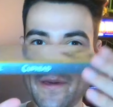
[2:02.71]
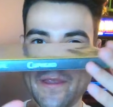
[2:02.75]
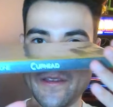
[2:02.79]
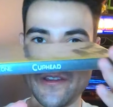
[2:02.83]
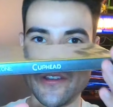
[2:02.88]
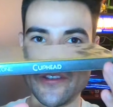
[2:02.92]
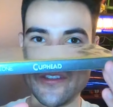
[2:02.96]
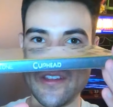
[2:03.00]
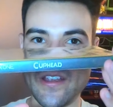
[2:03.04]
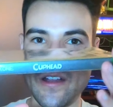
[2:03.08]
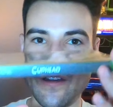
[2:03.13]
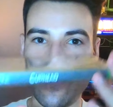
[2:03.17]
your
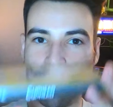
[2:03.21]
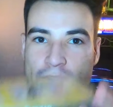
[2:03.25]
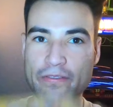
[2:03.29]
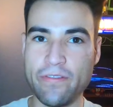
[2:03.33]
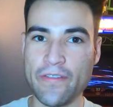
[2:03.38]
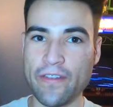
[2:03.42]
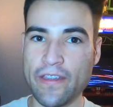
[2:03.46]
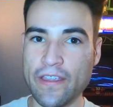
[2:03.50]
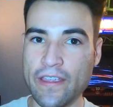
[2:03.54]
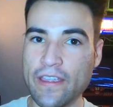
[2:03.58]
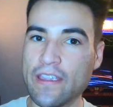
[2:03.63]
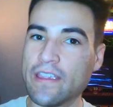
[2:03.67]
shelf.
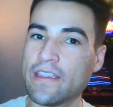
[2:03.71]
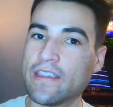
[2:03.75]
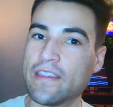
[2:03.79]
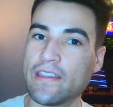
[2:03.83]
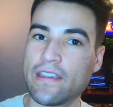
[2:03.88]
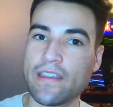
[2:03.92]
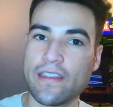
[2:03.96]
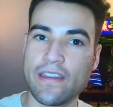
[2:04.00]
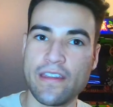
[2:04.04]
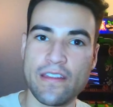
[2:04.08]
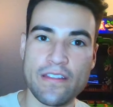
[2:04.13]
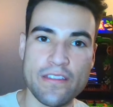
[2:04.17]
You
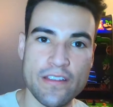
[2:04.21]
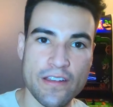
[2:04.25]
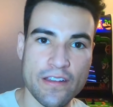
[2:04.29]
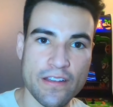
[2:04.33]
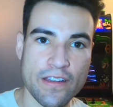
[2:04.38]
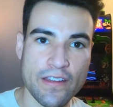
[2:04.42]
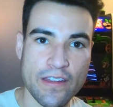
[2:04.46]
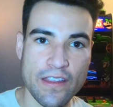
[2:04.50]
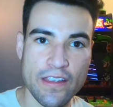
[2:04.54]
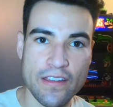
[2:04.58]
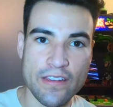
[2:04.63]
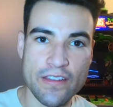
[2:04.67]
can insert the
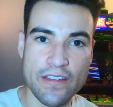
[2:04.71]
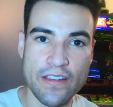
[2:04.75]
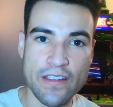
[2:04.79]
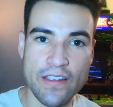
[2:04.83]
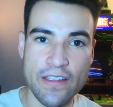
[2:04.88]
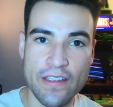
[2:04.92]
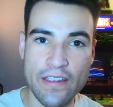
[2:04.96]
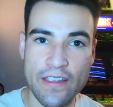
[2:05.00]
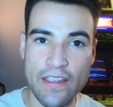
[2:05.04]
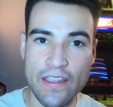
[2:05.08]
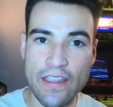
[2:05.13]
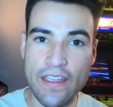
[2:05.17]
disc,
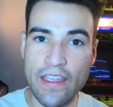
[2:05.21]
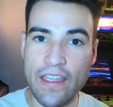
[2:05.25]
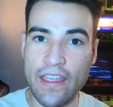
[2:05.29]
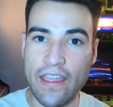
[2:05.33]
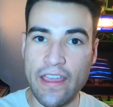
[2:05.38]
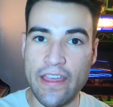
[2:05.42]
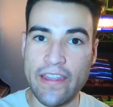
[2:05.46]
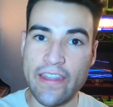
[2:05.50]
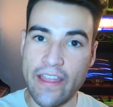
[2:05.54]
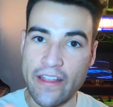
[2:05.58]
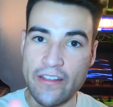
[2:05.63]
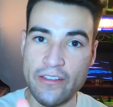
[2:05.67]

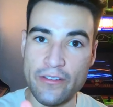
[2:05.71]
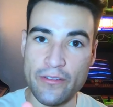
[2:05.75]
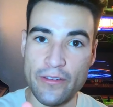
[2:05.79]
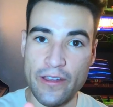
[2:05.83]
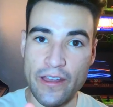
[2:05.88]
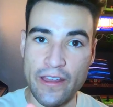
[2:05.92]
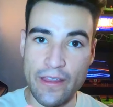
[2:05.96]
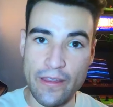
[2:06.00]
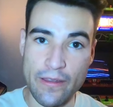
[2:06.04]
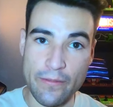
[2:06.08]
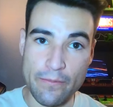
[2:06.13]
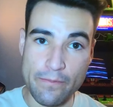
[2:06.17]
and that's
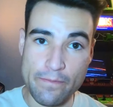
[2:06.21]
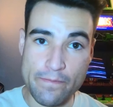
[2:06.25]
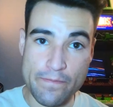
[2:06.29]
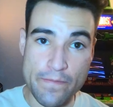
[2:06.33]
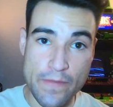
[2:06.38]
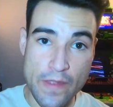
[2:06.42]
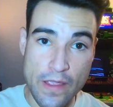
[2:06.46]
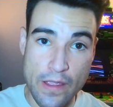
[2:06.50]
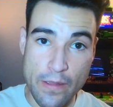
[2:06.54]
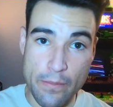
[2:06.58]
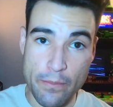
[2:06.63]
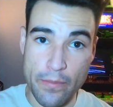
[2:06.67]
great,
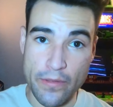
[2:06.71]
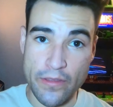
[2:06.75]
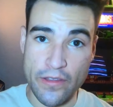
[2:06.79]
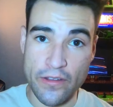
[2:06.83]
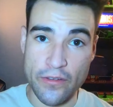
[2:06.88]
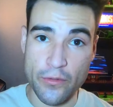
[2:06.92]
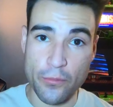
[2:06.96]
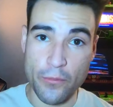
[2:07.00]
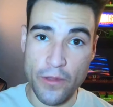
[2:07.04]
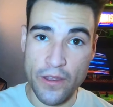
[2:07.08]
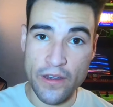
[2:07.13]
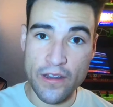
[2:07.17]
but there's
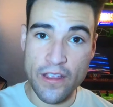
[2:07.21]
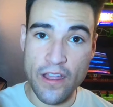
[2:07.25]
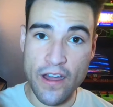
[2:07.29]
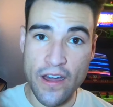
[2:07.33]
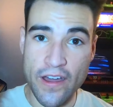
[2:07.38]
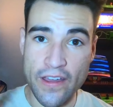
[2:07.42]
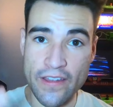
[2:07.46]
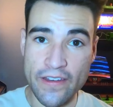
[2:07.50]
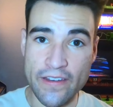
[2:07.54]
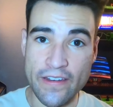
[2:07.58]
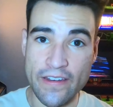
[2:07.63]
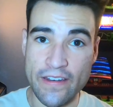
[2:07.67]
one
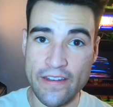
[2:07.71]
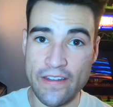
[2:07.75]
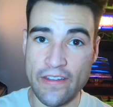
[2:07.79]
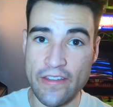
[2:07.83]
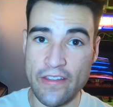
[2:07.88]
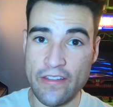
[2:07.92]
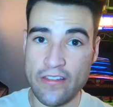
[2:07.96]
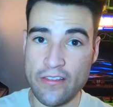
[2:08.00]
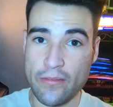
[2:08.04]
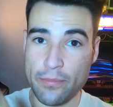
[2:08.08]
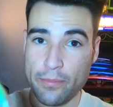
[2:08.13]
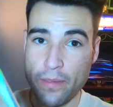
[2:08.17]
con:
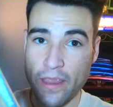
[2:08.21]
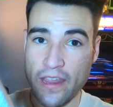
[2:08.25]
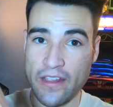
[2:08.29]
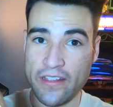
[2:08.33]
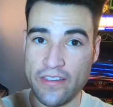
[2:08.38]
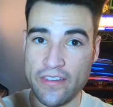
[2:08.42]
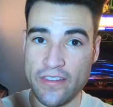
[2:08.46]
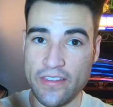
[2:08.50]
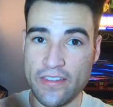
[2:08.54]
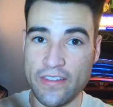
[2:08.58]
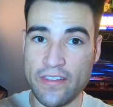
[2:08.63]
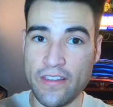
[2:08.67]

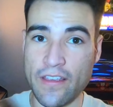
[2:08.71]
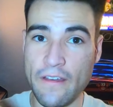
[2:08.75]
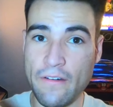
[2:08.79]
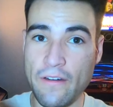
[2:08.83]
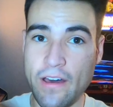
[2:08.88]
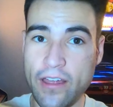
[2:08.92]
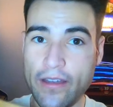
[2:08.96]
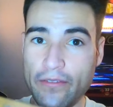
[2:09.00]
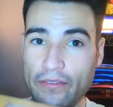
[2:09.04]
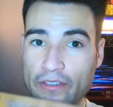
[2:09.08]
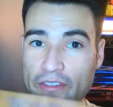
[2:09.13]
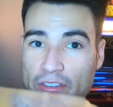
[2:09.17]
space. A
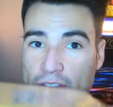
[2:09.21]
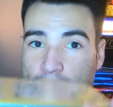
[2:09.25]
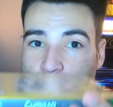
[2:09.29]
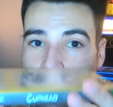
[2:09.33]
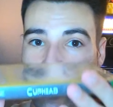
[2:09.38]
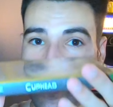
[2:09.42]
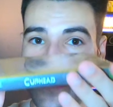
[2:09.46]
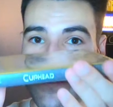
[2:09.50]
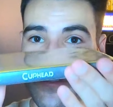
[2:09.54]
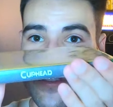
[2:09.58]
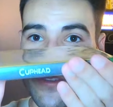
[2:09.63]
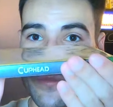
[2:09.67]
lot of us don't
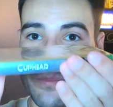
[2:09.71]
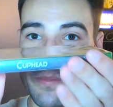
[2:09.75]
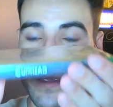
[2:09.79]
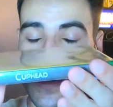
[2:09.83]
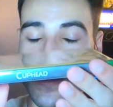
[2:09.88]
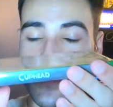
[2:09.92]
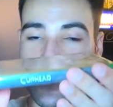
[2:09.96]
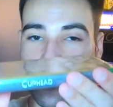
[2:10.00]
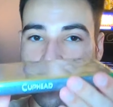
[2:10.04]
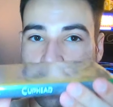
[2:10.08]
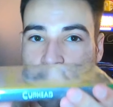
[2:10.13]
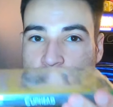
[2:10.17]
have
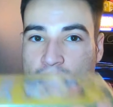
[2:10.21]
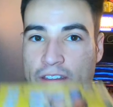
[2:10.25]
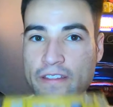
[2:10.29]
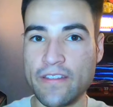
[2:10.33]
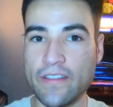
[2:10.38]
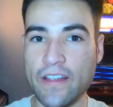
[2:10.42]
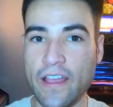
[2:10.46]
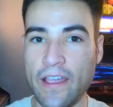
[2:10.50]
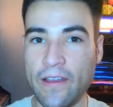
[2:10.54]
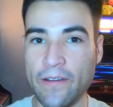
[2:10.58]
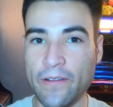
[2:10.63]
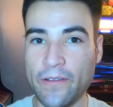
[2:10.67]
space for these
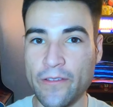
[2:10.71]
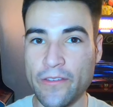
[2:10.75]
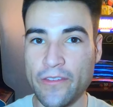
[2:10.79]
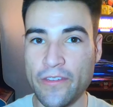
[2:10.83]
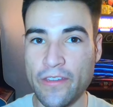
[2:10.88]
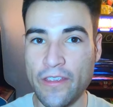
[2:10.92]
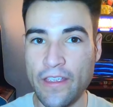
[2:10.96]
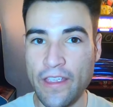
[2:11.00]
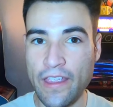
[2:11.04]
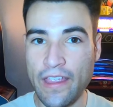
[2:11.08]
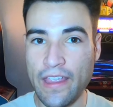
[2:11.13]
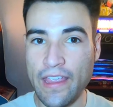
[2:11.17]
titles,
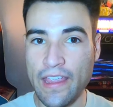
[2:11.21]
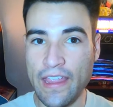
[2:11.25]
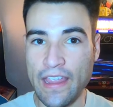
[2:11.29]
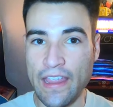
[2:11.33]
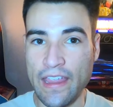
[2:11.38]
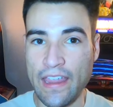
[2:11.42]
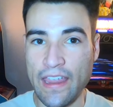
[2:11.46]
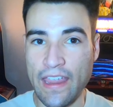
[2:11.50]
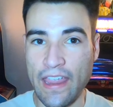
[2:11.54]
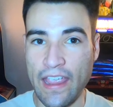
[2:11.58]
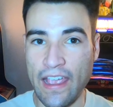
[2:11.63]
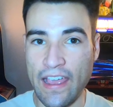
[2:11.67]

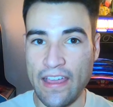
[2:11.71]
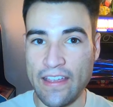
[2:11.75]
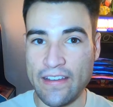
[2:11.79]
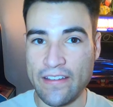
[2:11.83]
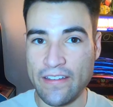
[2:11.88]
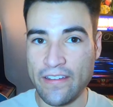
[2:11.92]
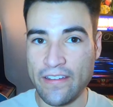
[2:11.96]
and